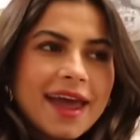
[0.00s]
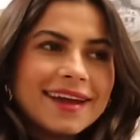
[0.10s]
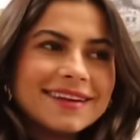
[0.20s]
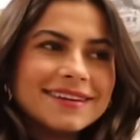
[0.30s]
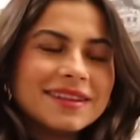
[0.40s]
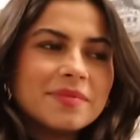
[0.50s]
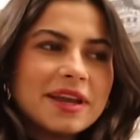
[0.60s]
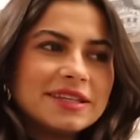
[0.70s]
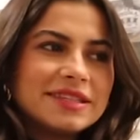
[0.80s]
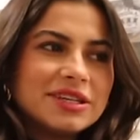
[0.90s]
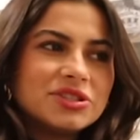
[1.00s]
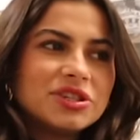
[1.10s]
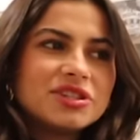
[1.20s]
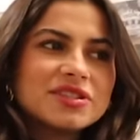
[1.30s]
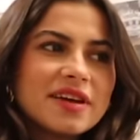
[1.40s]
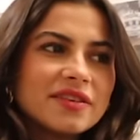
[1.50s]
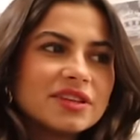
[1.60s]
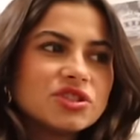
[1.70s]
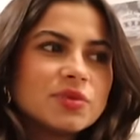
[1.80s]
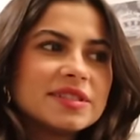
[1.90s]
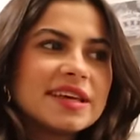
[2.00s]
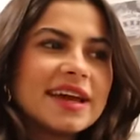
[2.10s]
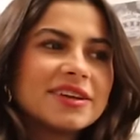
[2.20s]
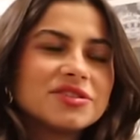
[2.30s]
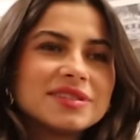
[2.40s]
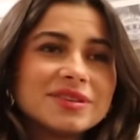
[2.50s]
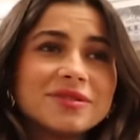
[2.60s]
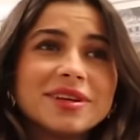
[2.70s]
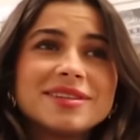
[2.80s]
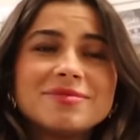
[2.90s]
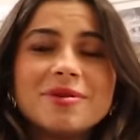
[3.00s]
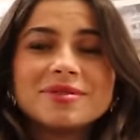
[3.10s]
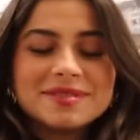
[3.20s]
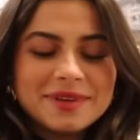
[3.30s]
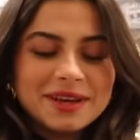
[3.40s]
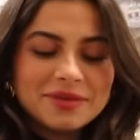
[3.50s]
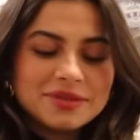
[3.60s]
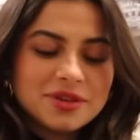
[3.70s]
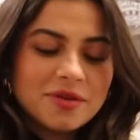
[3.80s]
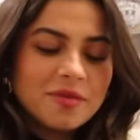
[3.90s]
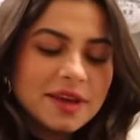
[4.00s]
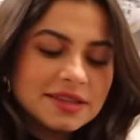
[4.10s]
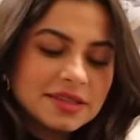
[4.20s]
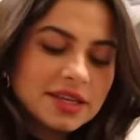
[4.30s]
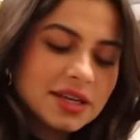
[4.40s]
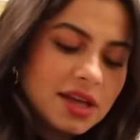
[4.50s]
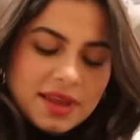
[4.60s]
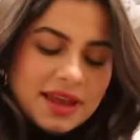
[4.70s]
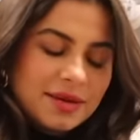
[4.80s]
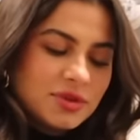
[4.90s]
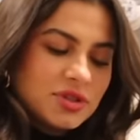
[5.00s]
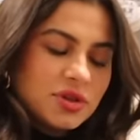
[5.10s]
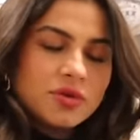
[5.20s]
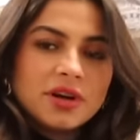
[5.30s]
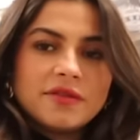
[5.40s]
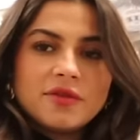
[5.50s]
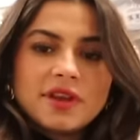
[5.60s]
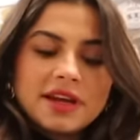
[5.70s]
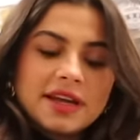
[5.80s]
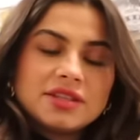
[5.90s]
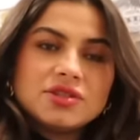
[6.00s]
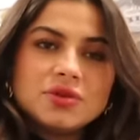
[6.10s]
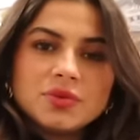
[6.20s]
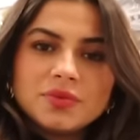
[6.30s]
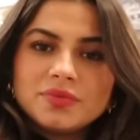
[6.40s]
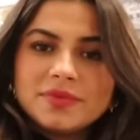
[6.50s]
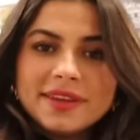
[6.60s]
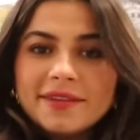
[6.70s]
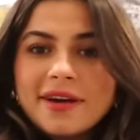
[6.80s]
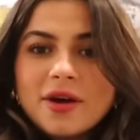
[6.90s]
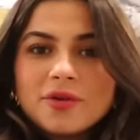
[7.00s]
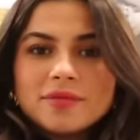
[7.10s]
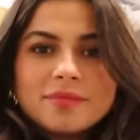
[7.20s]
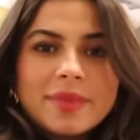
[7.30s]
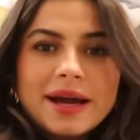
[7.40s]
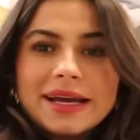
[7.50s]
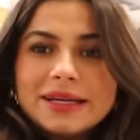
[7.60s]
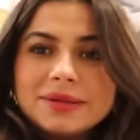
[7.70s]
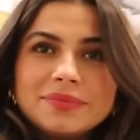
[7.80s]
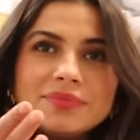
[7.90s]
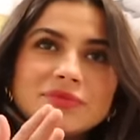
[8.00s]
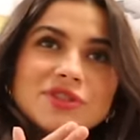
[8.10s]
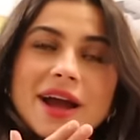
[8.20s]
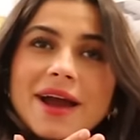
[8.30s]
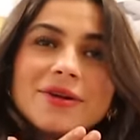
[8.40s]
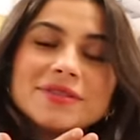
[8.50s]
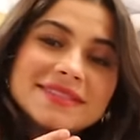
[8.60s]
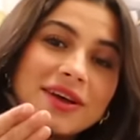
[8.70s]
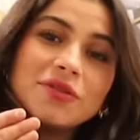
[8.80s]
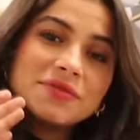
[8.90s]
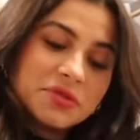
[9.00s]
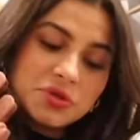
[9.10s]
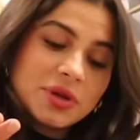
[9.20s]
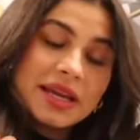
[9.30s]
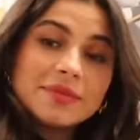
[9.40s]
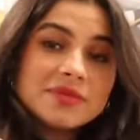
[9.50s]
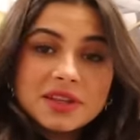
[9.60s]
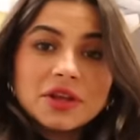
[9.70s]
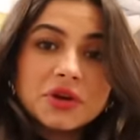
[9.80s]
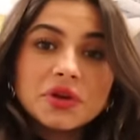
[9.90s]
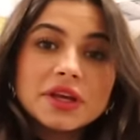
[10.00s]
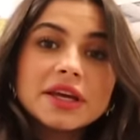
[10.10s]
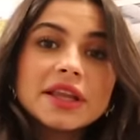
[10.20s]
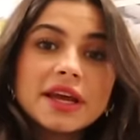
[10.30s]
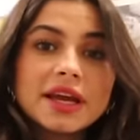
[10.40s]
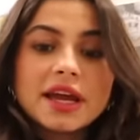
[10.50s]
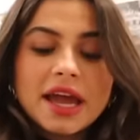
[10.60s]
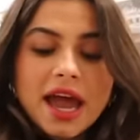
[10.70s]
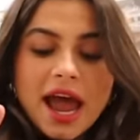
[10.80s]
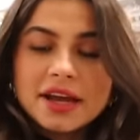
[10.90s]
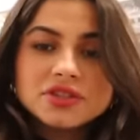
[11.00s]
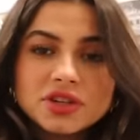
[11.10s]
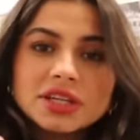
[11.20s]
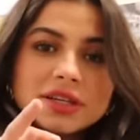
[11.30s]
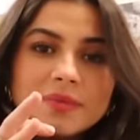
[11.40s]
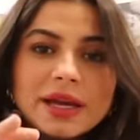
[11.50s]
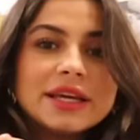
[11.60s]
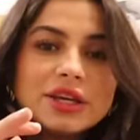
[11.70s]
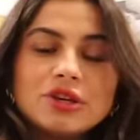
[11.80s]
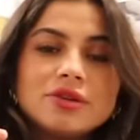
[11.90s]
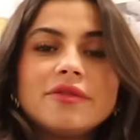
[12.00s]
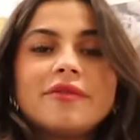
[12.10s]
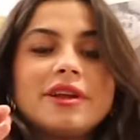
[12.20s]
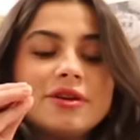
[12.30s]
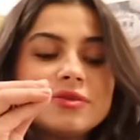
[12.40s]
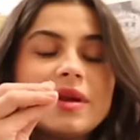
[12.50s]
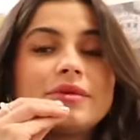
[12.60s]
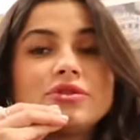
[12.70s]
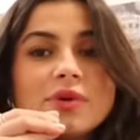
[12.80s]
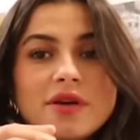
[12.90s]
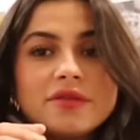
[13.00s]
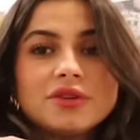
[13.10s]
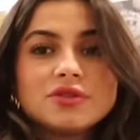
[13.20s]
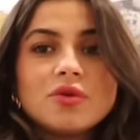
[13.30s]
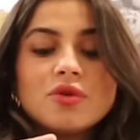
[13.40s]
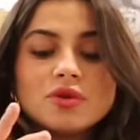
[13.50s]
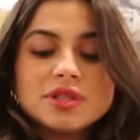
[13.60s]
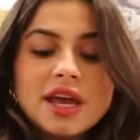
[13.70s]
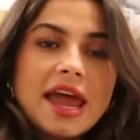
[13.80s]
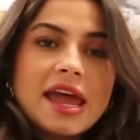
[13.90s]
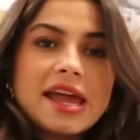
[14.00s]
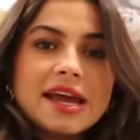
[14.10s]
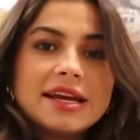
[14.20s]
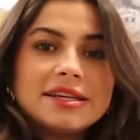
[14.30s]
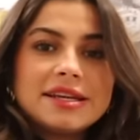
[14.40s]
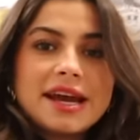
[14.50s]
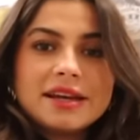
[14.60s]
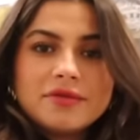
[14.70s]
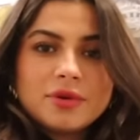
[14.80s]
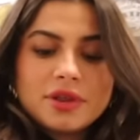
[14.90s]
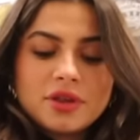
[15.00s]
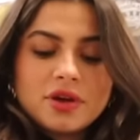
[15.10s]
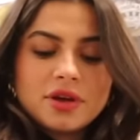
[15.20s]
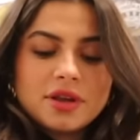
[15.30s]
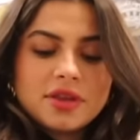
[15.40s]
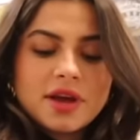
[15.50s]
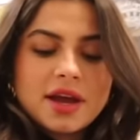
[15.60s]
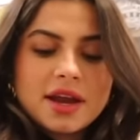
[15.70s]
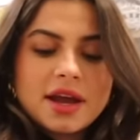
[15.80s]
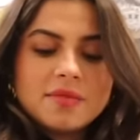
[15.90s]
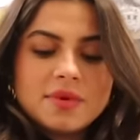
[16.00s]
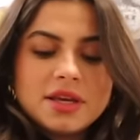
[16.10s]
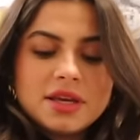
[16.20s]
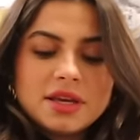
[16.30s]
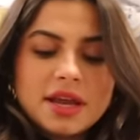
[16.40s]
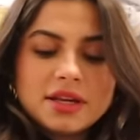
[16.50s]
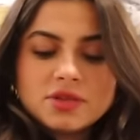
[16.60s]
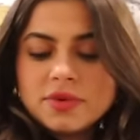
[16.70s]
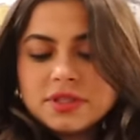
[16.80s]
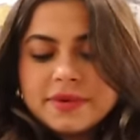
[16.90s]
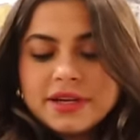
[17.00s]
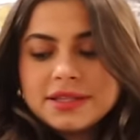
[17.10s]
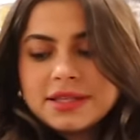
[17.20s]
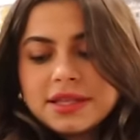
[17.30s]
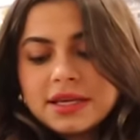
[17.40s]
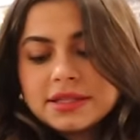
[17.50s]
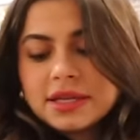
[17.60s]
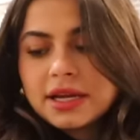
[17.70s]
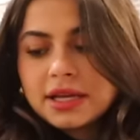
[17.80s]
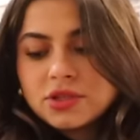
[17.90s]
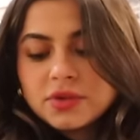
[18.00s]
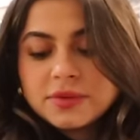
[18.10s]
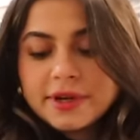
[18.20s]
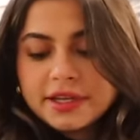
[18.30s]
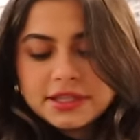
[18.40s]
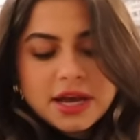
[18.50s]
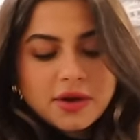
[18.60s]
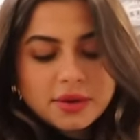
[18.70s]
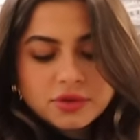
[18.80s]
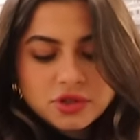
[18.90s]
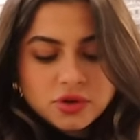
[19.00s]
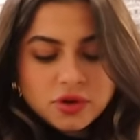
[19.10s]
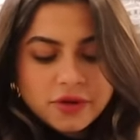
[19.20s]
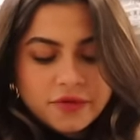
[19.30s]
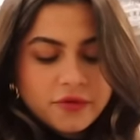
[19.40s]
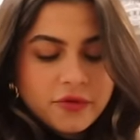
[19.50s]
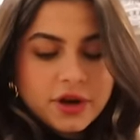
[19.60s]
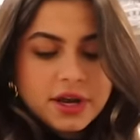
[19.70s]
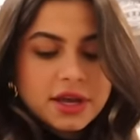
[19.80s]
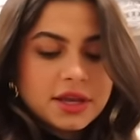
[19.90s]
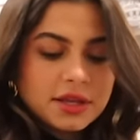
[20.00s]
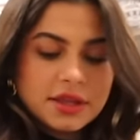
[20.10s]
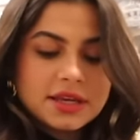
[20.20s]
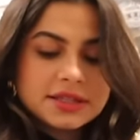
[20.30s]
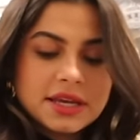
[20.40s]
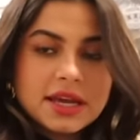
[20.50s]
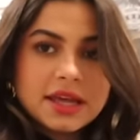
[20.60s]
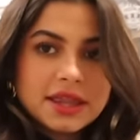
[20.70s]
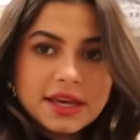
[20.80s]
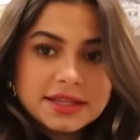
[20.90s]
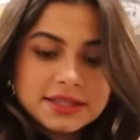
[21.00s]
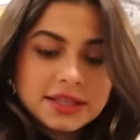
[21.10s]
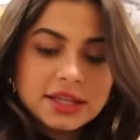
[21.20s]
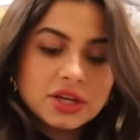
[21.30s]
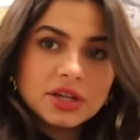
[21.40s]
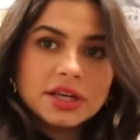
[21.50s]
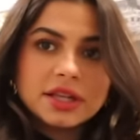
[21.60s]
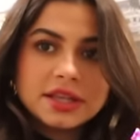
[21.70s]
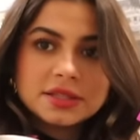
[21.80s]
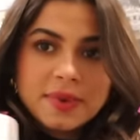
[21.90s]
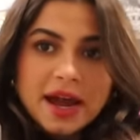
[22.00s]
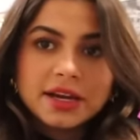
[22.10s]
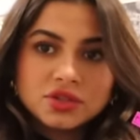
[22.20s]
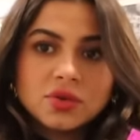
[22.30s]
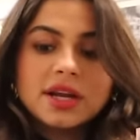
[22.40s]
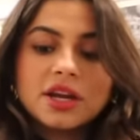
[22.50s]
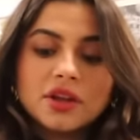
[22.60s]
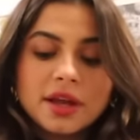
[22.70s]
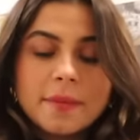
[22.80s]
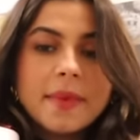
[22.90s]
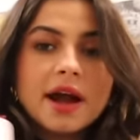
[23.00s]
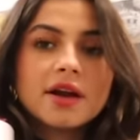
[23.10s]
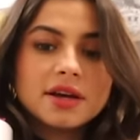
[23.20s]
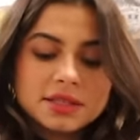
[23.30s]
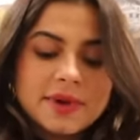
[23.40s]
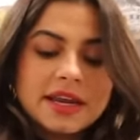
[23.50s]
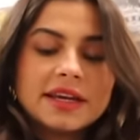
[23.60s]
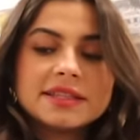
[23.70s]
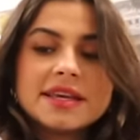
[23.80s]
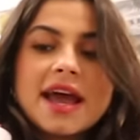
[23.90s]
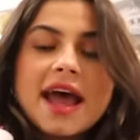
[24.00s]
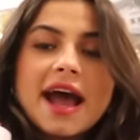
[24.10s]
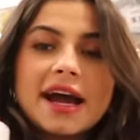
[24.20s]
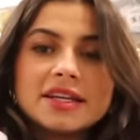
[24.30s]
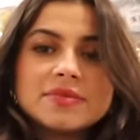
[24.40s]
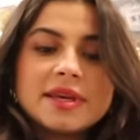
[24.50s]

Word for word: And the meditation, just everything she was saying, it just like really spoke to me and it was so amazing. And I'm just so grateful that I get to live out my child self's dreams literally. Like I started making YouTube videos when I was 12 years old and I never would have thought that I'd be getting to experience things that I get to experience now and I'm just so grateful for it and things like this literally this package right here like MAC Cosmetics has